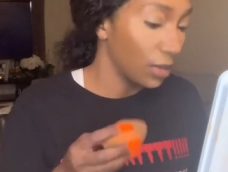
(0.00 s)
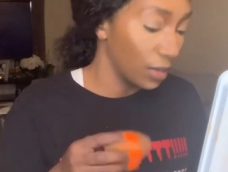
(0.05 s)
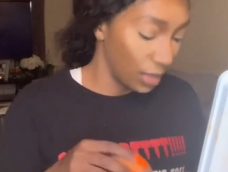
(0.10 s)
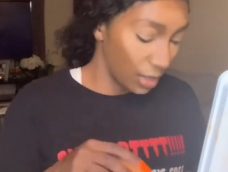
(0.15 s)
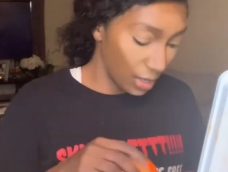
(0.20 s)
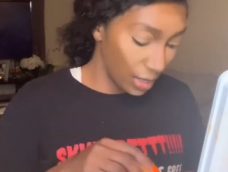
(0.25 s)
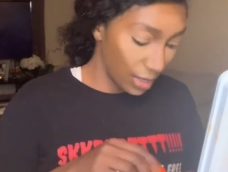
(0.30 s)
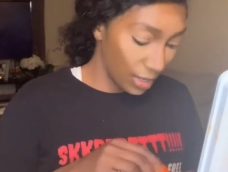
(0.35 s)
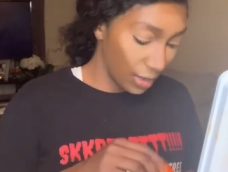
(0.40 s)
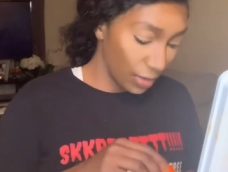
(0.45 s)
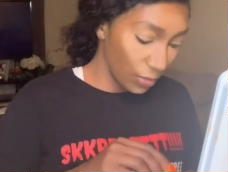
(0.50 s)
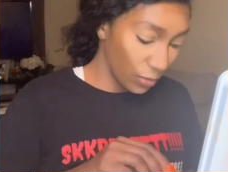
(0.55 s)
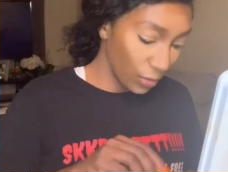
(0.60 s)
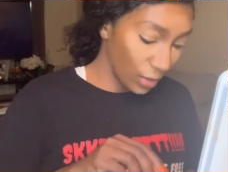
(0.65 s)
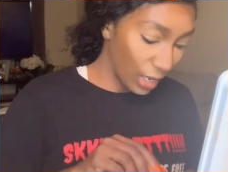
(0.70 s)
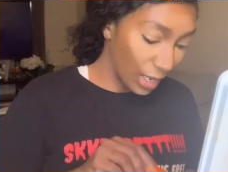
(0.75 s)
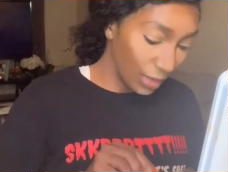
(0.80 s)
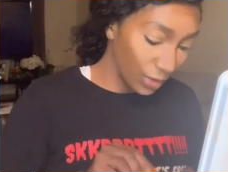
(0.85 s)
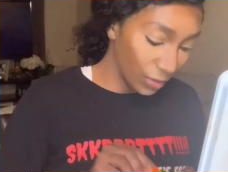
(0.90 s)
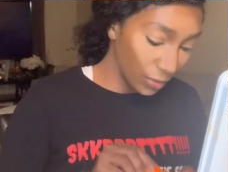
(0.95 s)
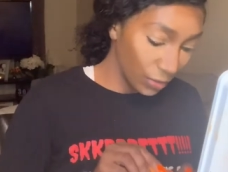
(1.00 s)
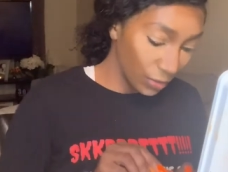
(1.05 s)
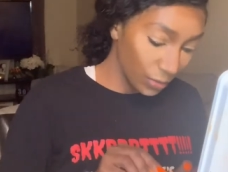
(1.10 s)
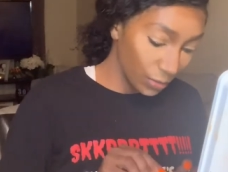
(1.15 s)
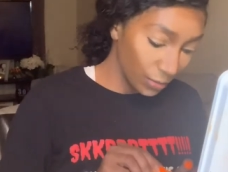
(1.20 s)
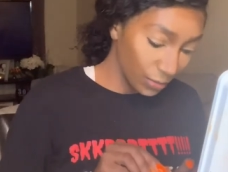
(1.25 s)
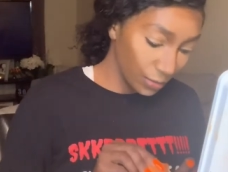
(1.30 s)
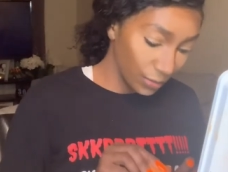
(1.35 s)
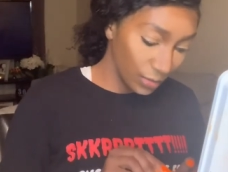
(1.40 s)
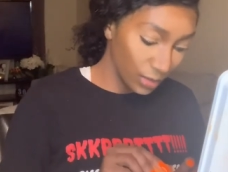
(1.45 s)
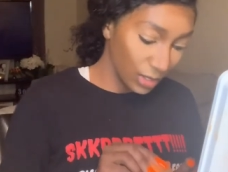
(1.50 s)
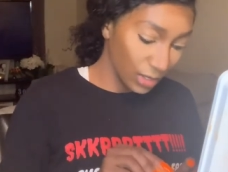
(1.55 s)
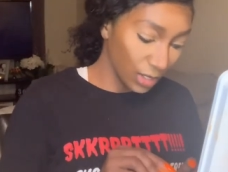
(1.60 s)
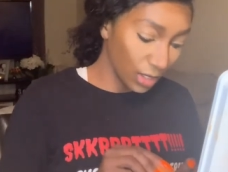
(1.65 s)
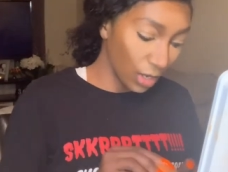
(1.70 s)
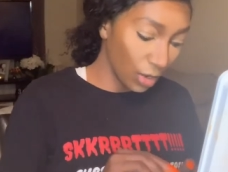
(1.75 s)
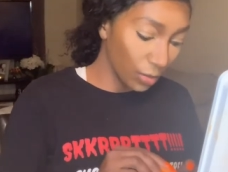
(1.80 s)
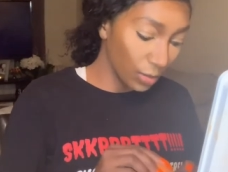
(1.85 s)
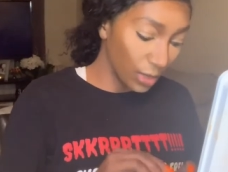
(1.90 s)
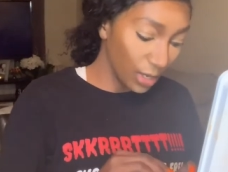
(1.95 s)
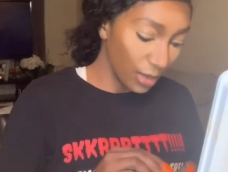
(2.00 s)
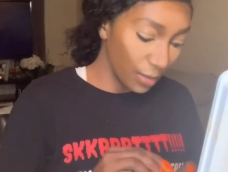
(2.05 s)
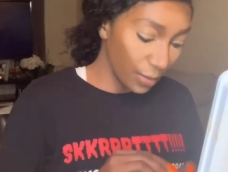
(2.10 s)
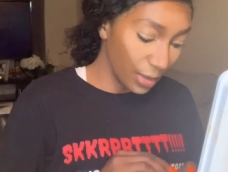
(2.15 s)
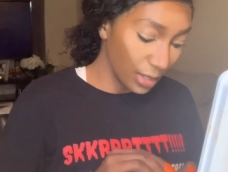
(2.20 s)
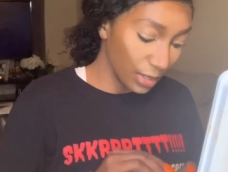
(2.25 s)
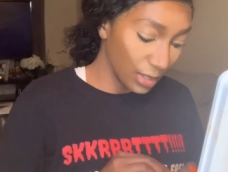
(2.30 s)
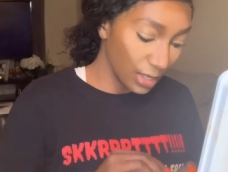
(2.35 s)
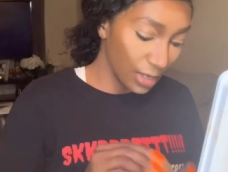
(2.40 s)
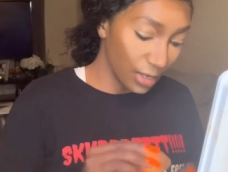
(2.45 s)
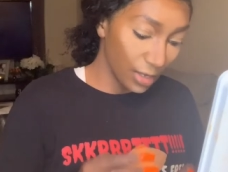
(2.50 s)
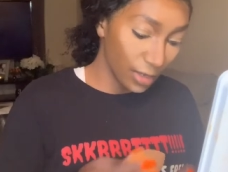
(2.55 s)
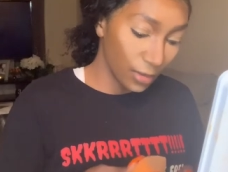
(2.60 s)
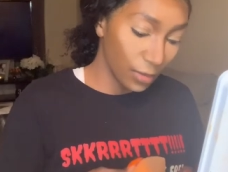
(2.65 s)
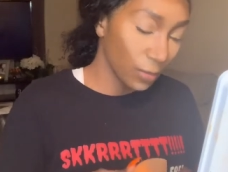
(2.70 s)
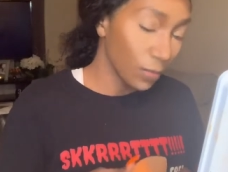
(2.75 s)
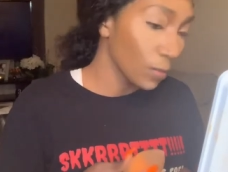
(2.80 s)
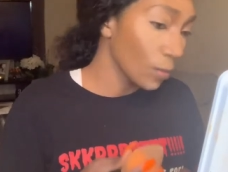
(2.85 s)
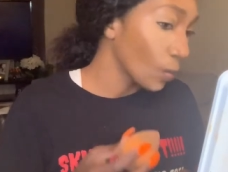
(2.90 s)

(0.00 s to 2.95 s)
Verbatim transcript: And what I do to scope out my thing,